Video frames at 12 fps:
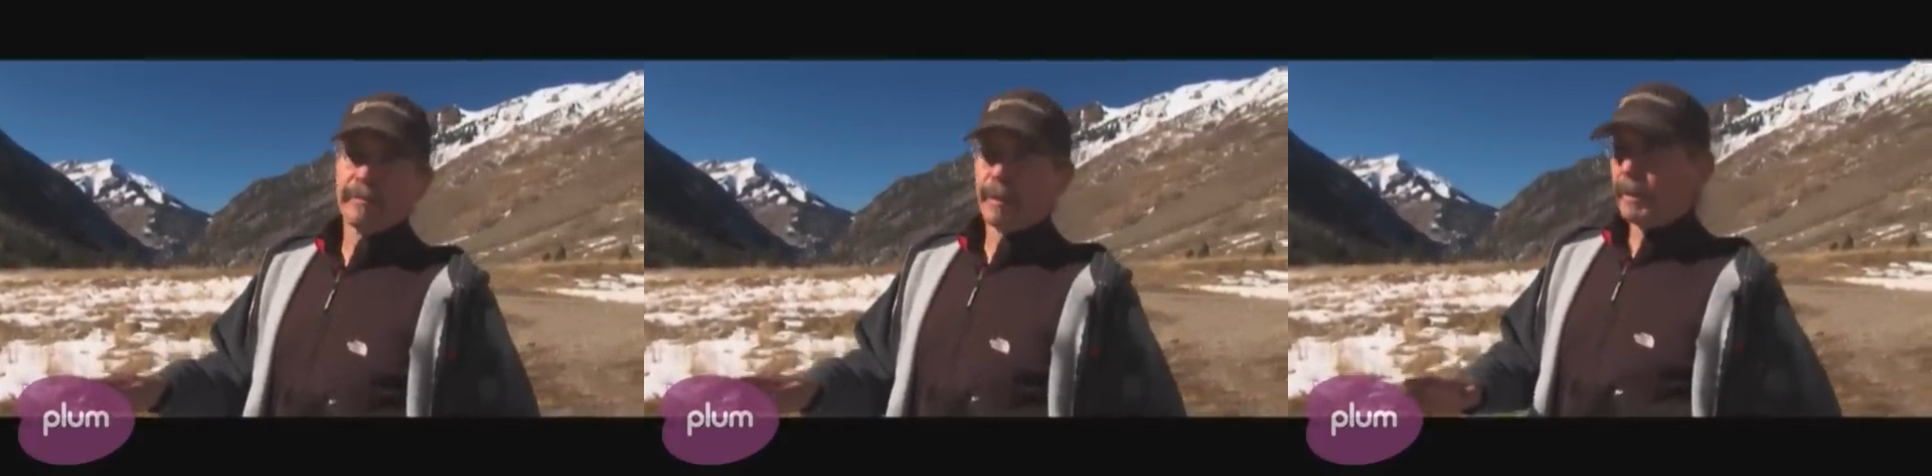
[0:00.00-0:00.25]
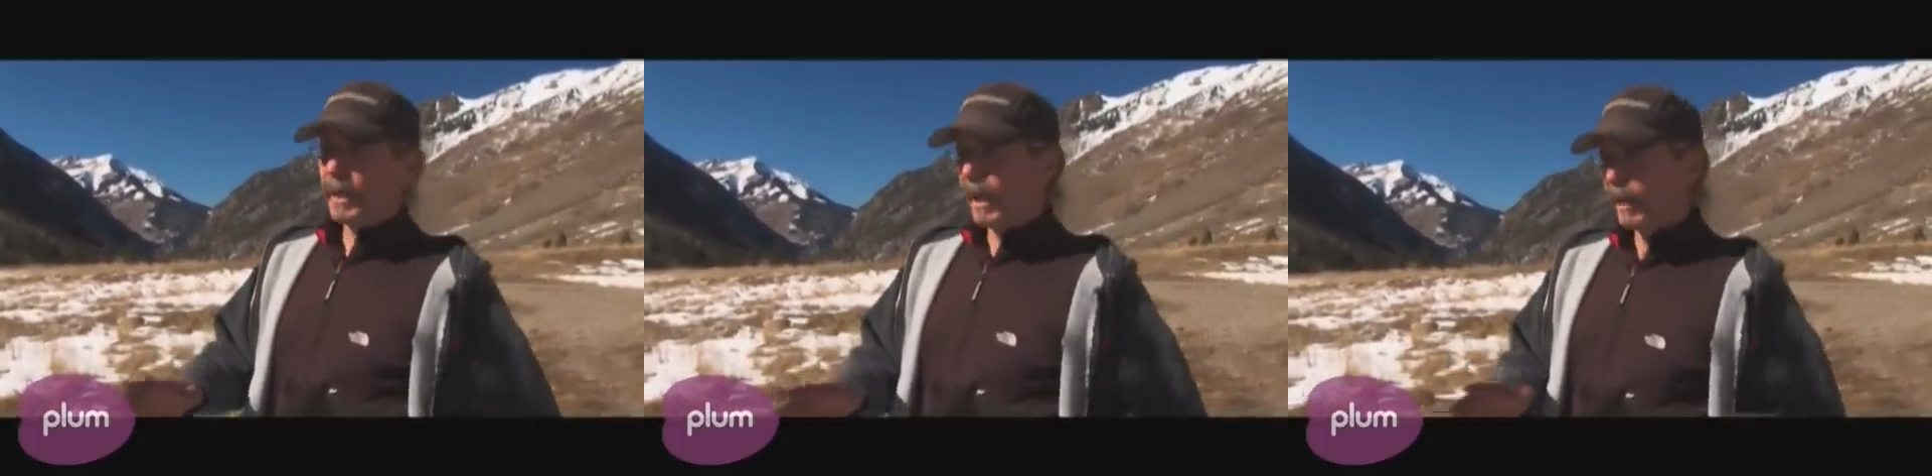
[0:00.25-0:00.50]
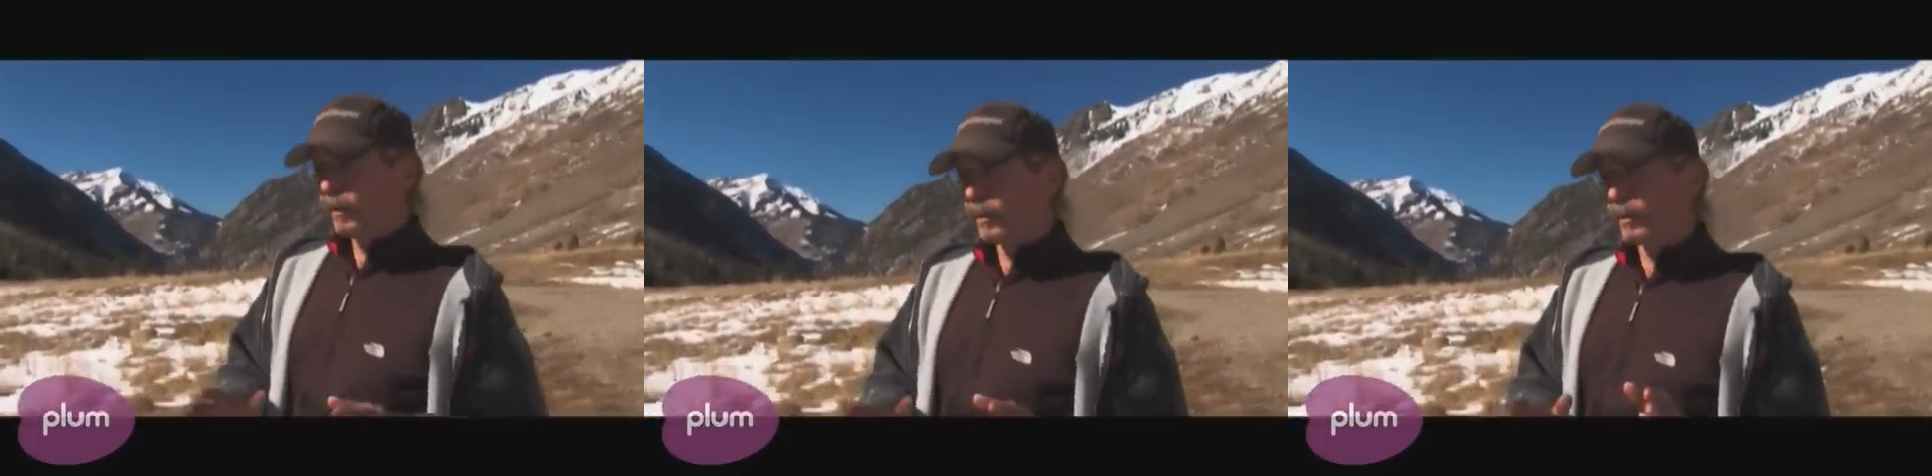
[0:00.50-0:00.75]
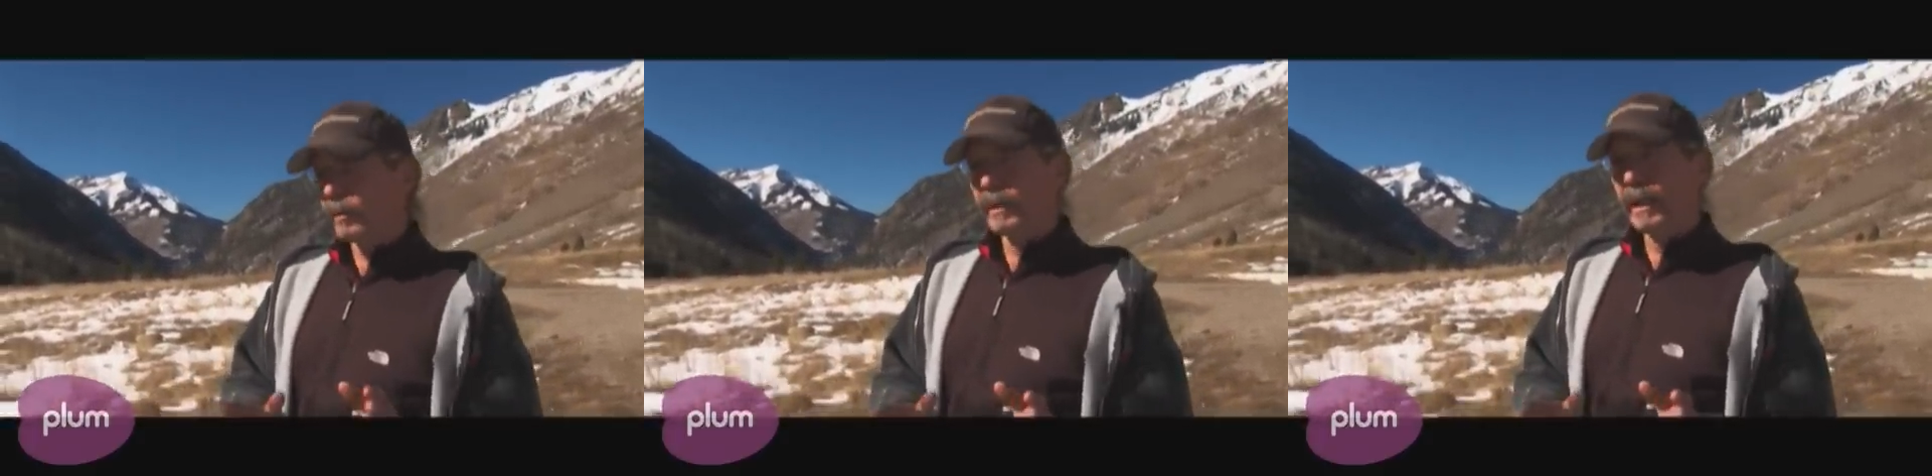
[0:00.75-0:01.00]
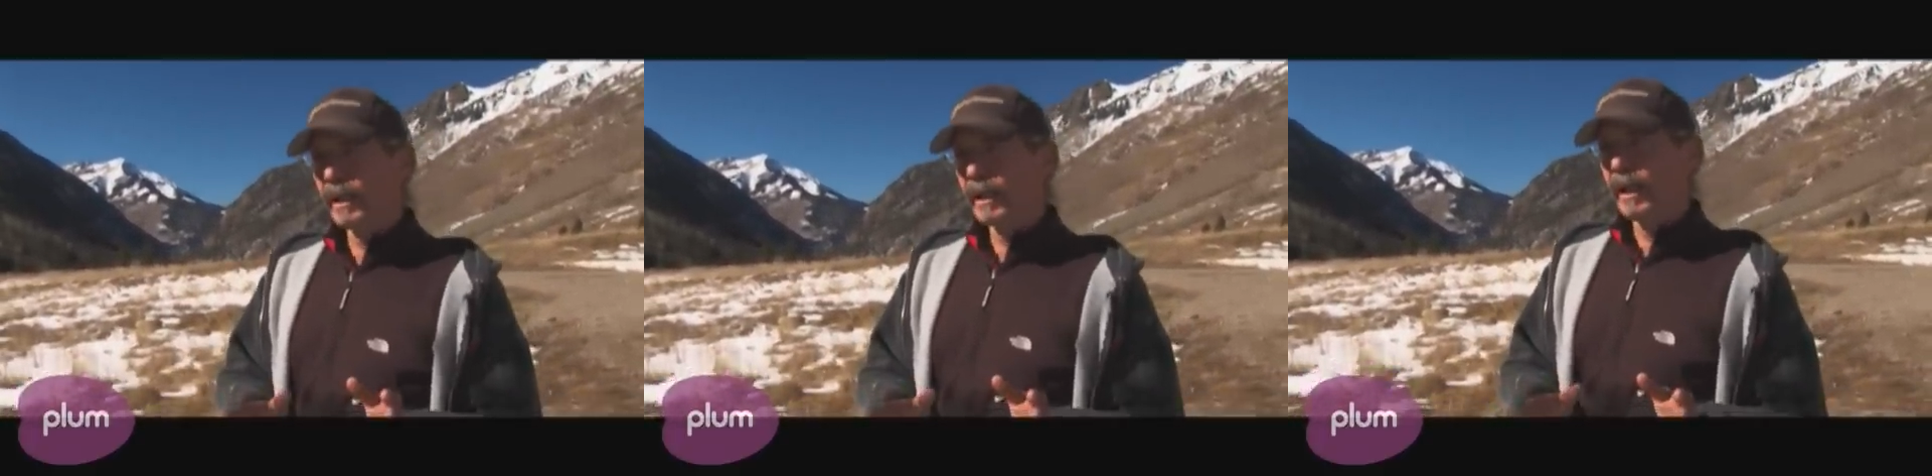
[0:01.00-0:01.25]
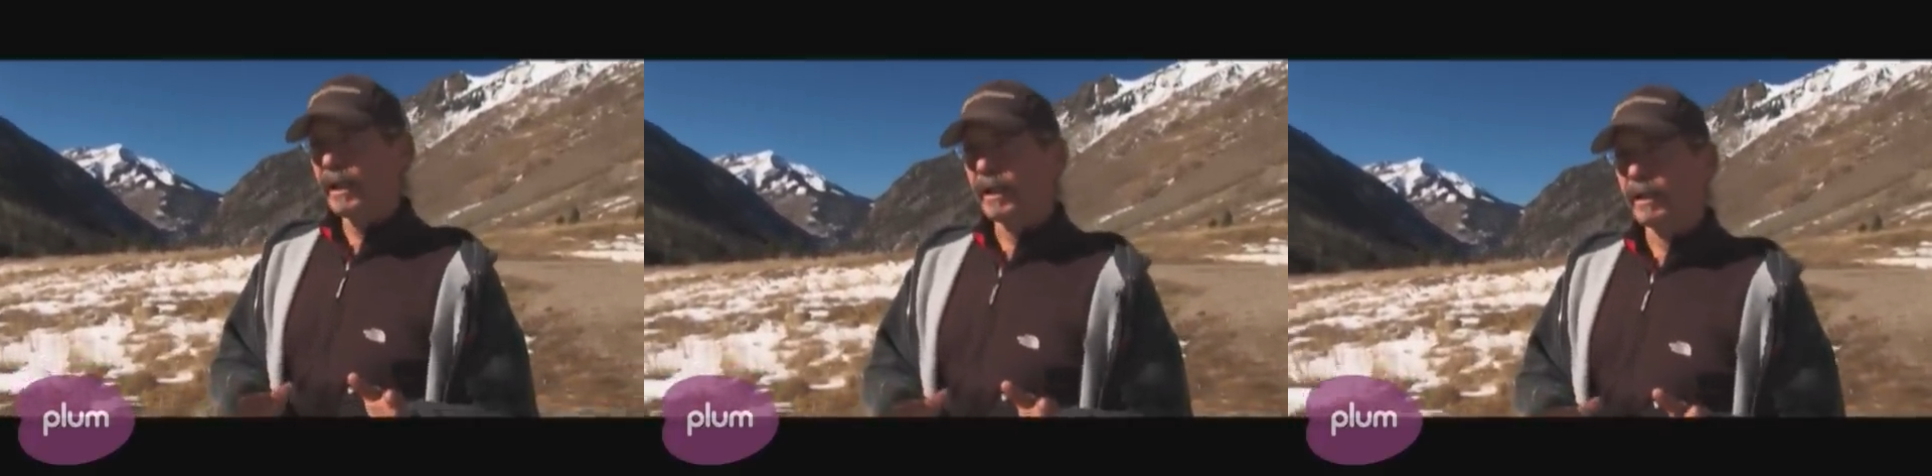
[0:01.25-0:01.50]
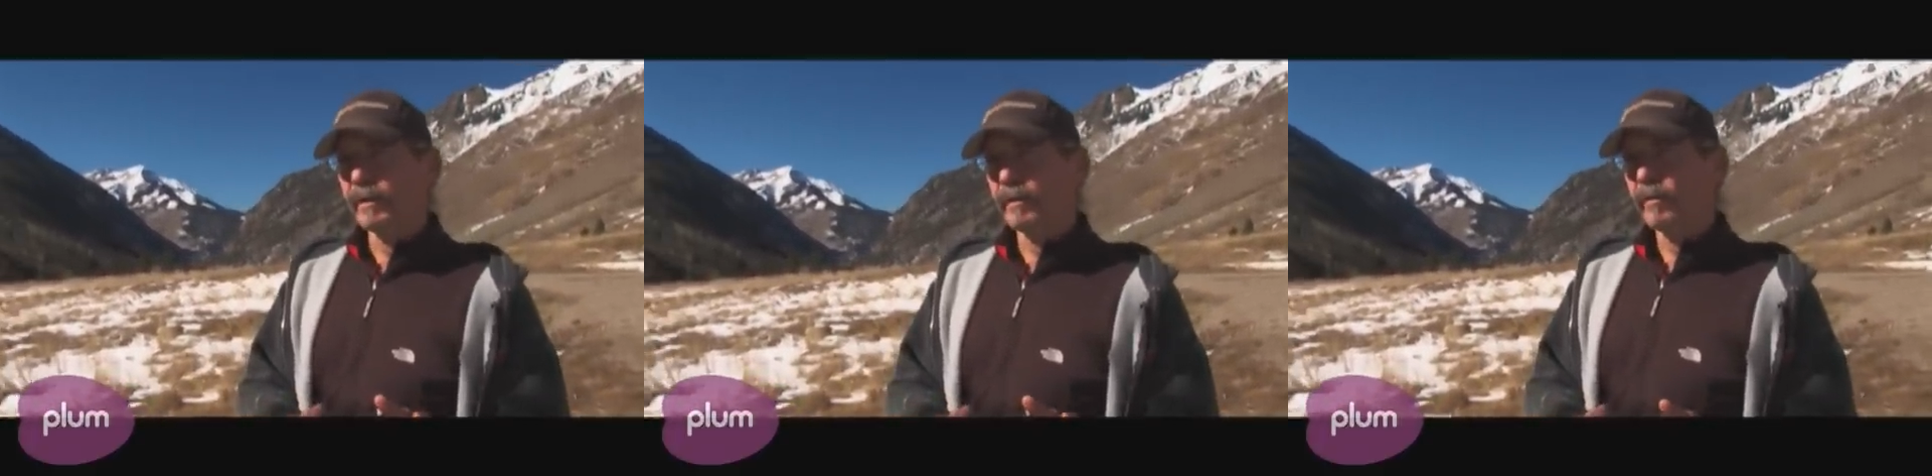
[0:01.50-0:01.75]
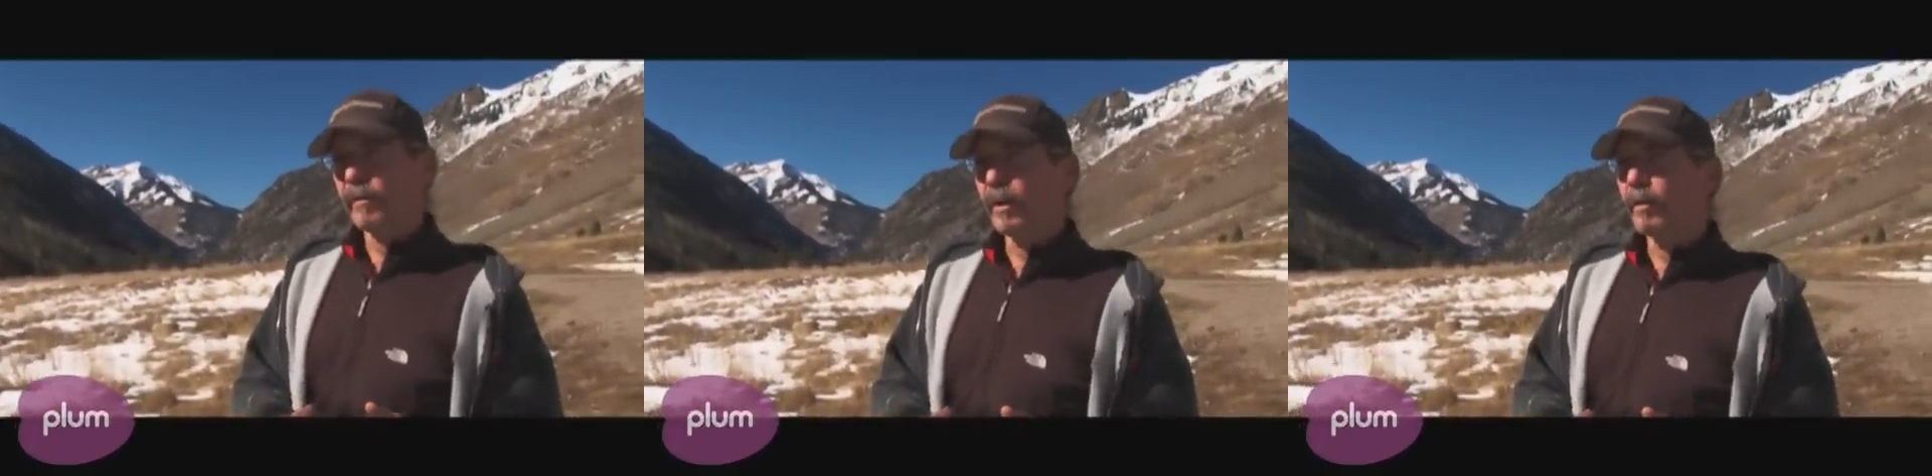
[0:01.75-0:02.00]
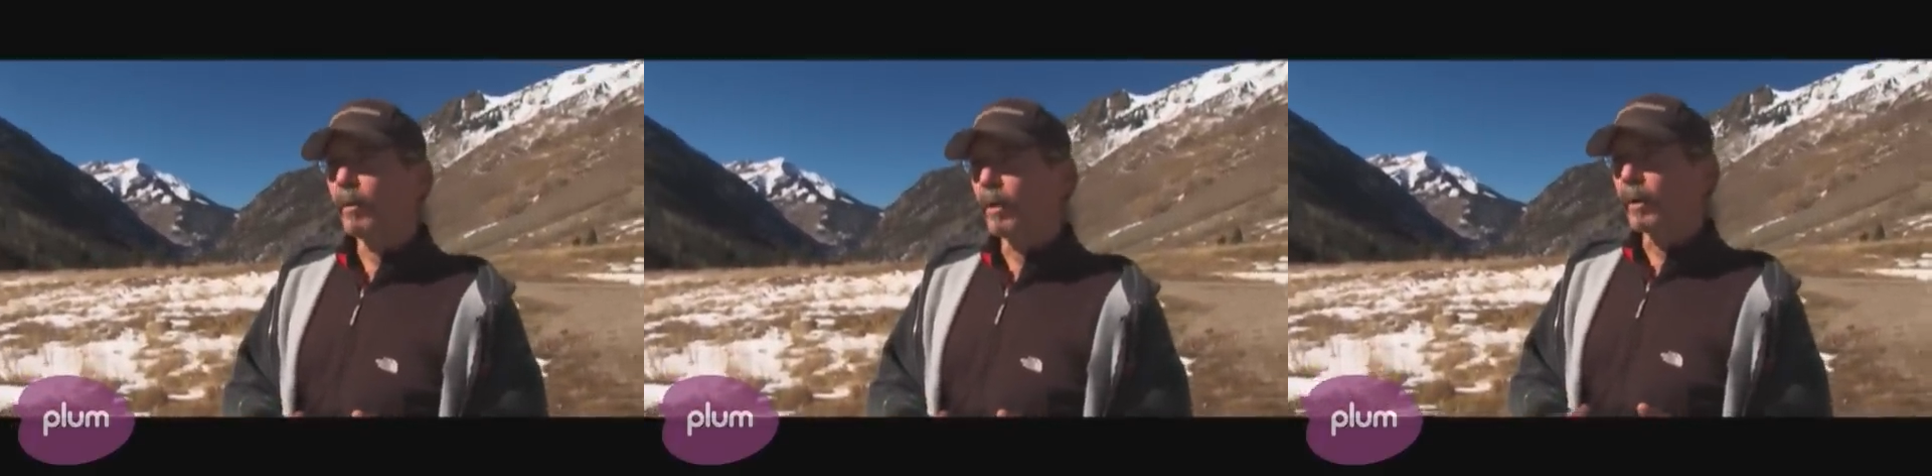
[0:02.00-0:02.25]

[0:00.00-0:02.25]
but we had a little dedicating ceremony.